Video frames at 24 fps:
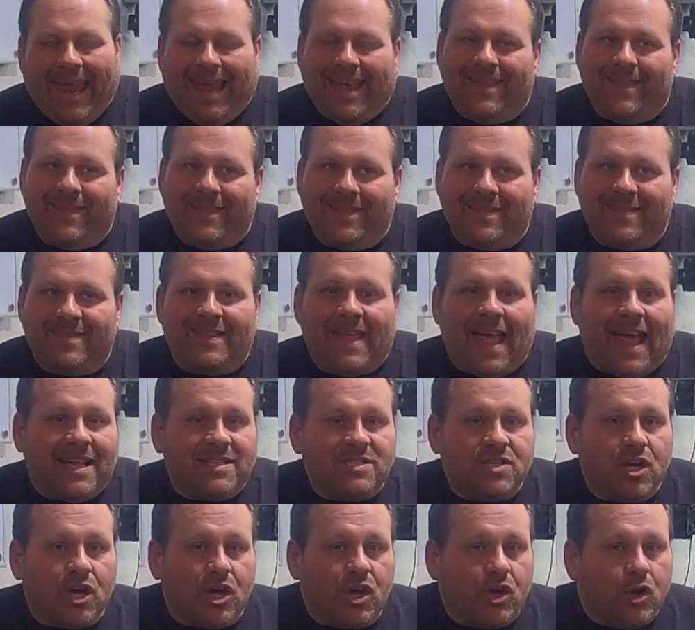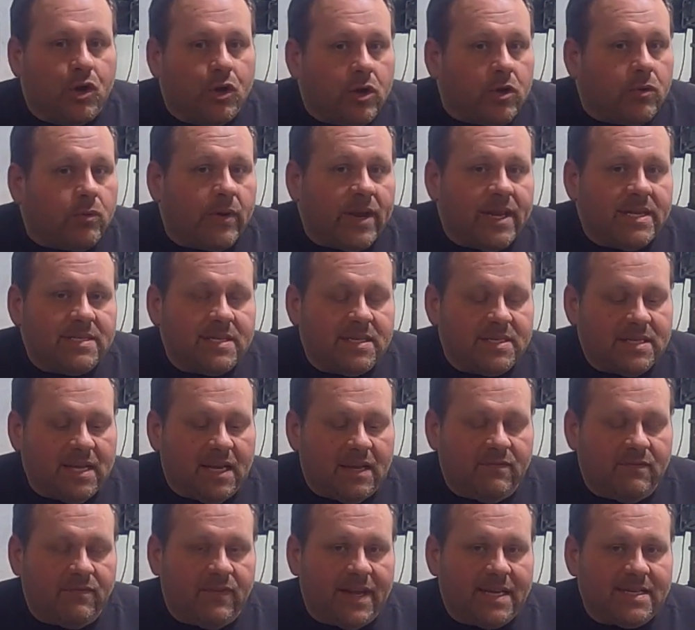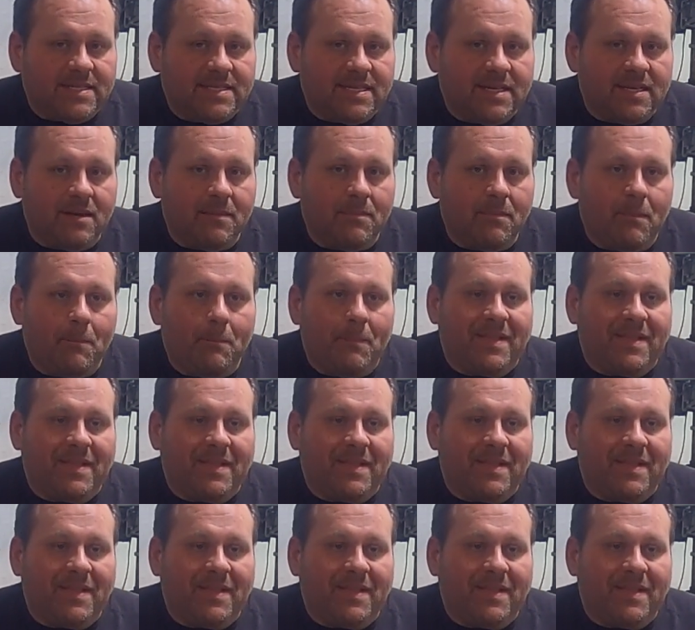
And that's a good reason to invest in them,